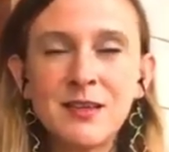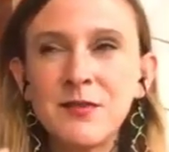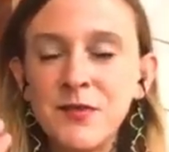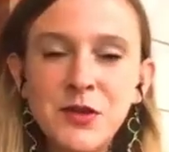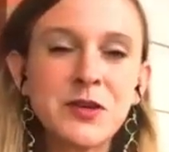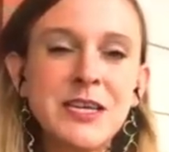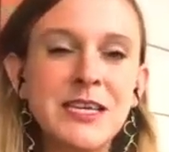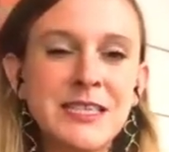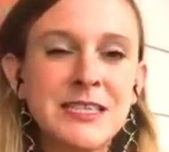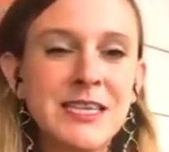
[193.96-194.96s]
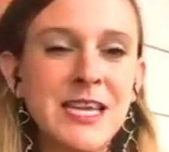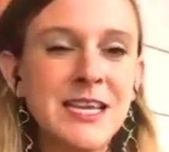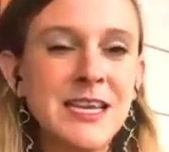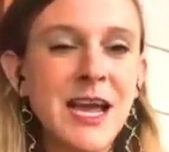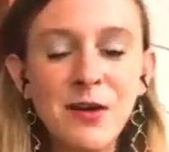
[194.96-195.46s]
furious
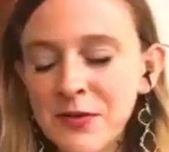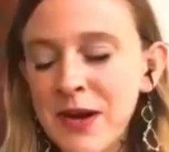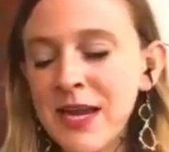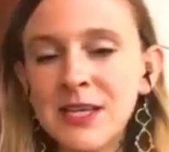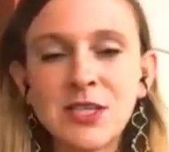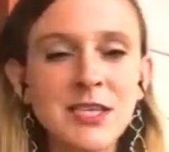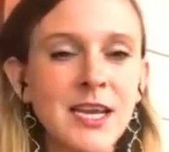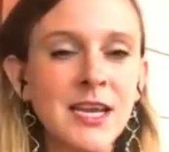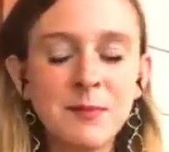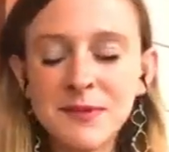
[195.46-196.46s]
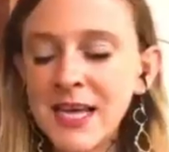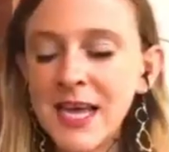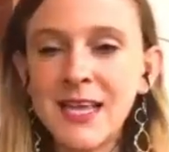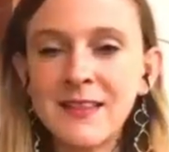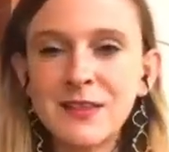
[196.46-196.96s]
and outraged and upset,